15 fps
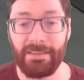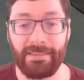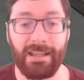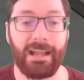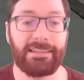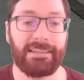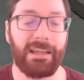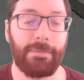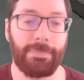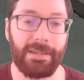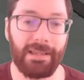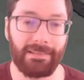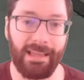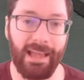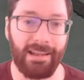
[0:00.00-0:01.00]
The idea
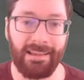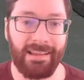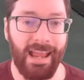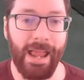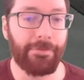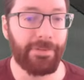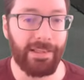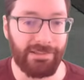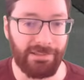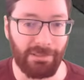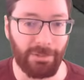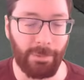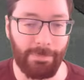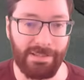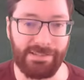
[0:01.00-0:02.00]
being that everything's a
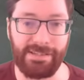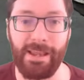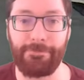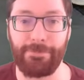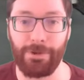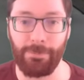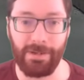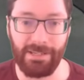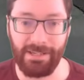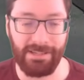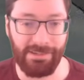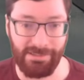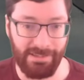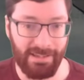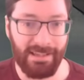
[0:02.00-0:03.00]
little bit safer when you
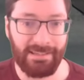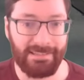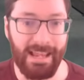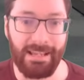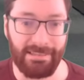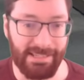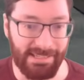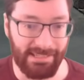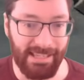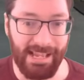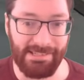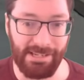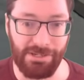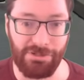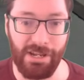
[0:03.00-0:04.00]
can just take this
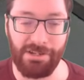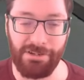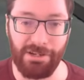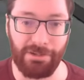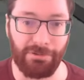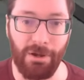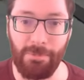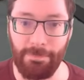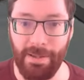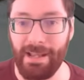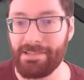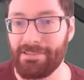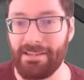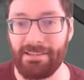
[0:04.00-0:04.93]
last exchange at your own pace,